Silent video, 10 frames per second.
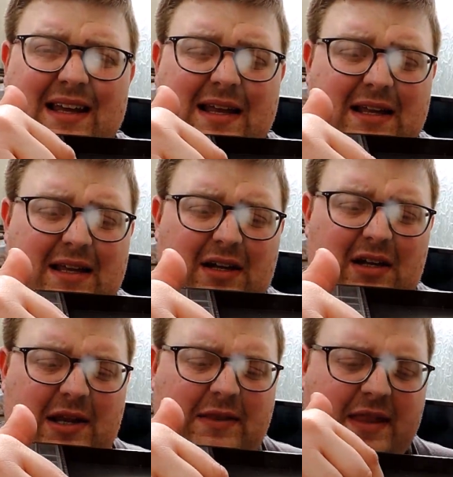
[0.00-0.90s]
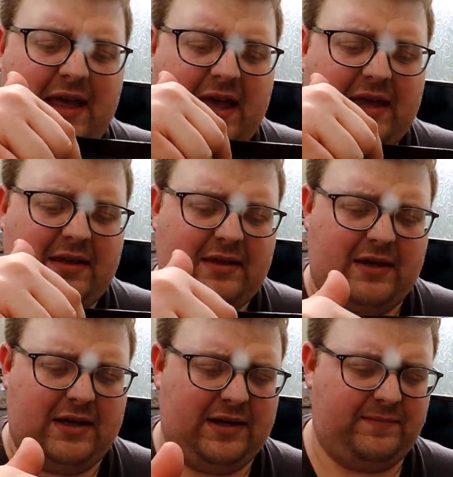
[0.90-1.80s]
it in there,
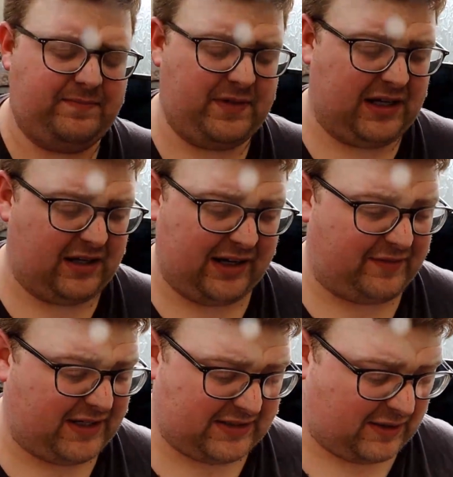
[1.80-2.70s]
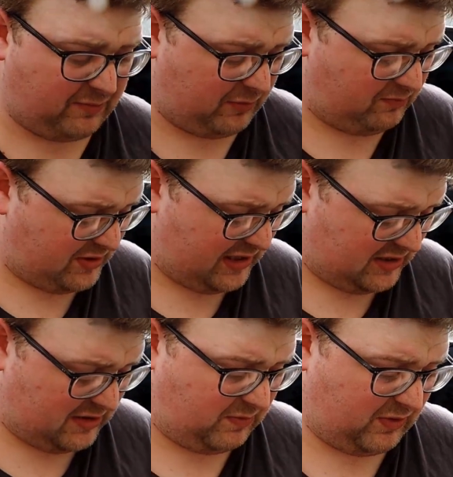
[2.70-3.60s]
and I haven't had that problem
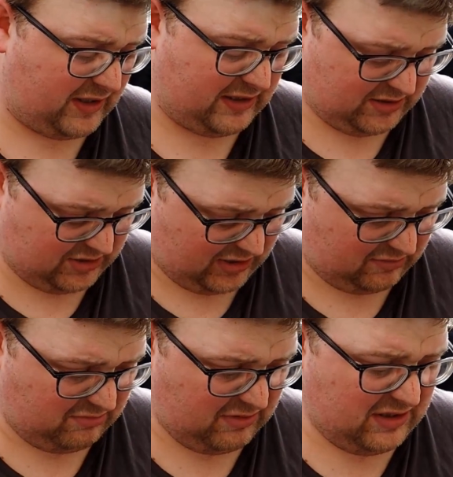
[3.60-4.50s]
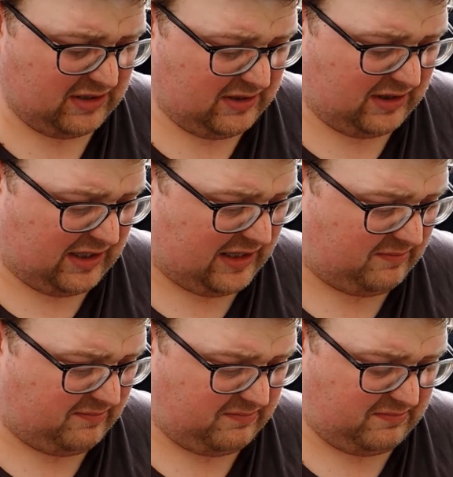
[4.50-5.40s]
since, to be honest. So
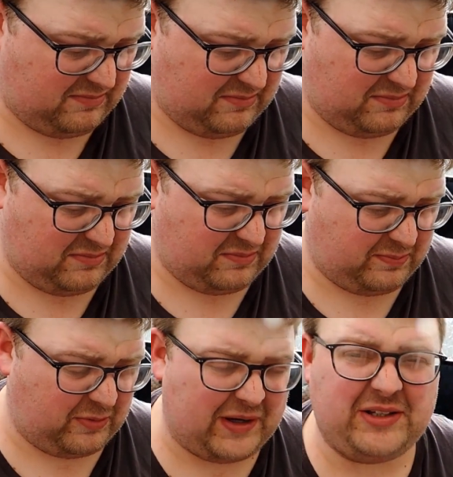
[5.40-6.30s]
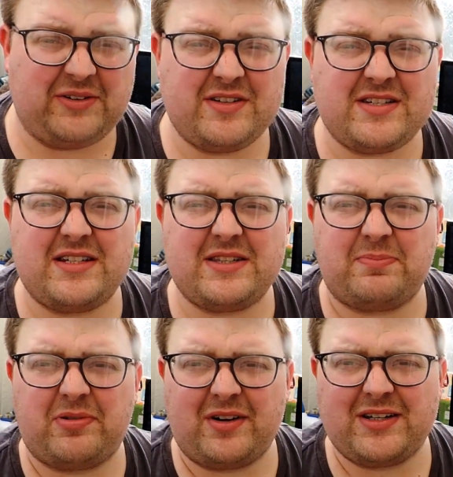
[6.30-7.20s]
but when you consider the
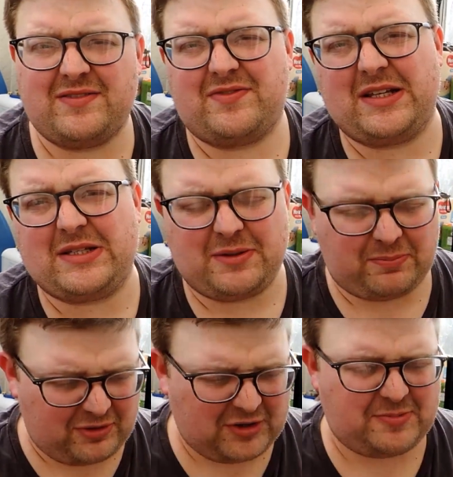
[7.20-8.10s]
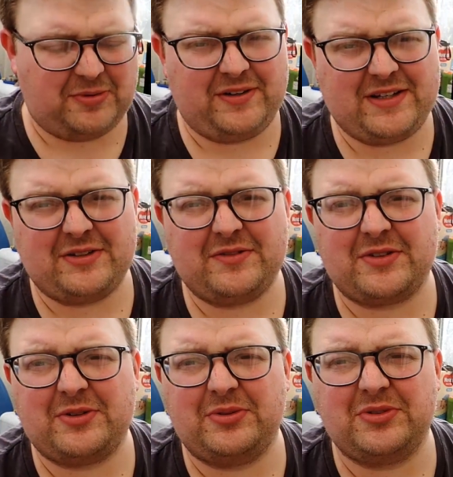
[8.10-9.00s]
price of this, the price point of this over
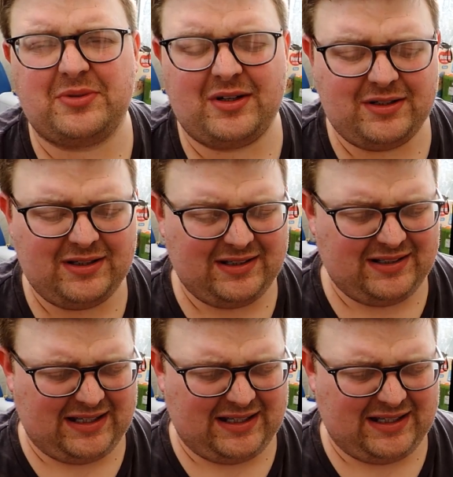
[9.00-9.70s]
the Corda one,